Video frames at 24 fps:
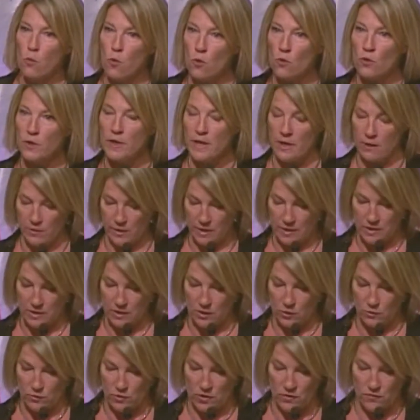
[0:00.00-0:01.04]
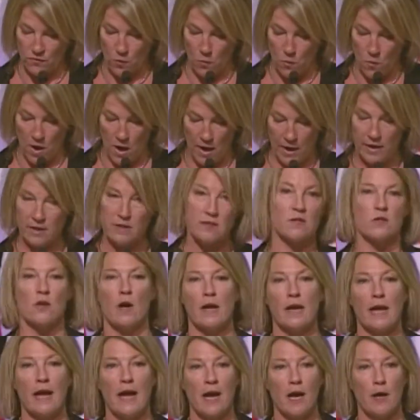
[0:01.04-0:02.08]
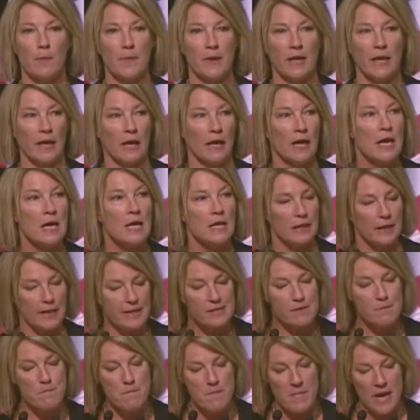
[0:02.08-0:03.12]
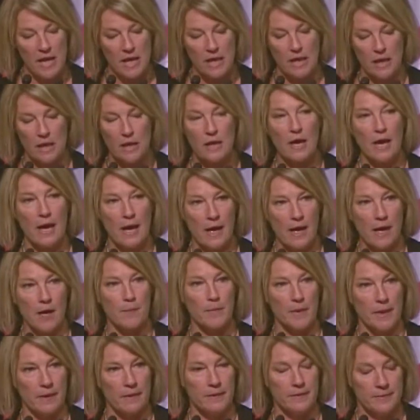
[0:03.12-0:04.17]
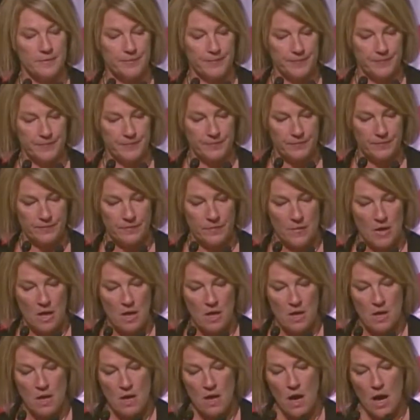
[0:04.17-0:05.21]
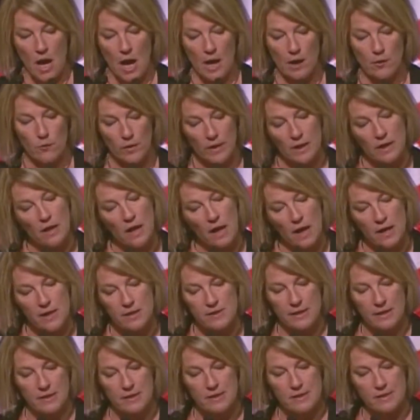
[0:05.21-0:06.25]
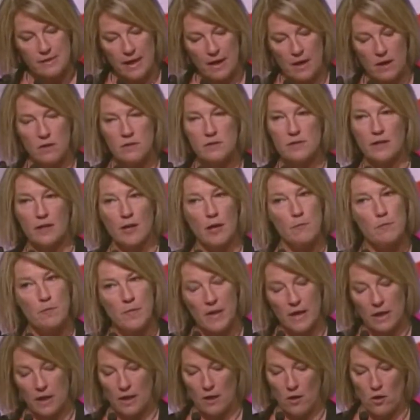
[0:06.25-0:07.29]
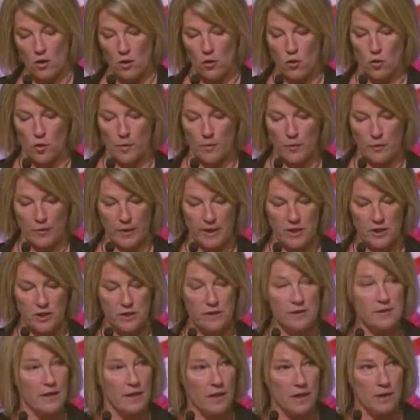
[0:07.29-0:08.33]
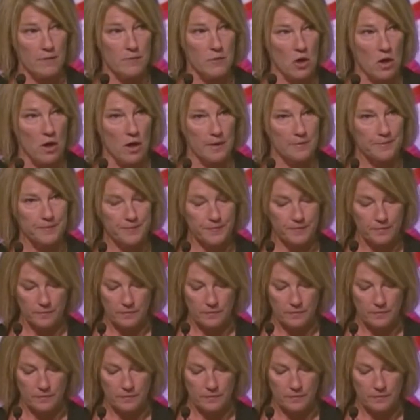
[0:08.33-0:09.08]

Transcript: worn-out excuses for why it's not happening. Let's make it happen. I realize it sounds like I'm picking on corporations, and I'm not.